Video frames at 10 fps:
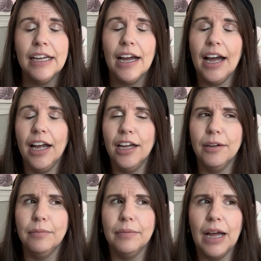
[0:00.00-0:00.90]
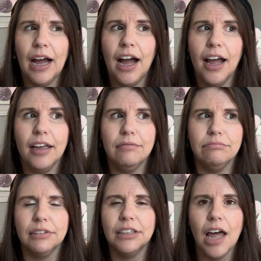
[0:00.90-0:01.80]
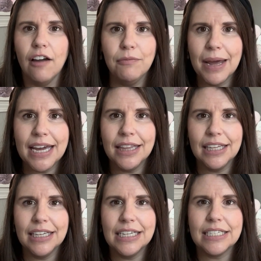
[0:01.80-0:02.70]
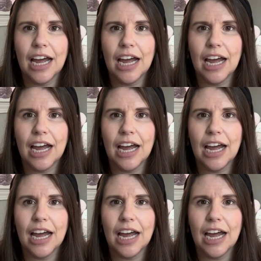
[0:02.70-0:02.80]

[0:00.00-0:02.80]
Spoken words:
I love making these.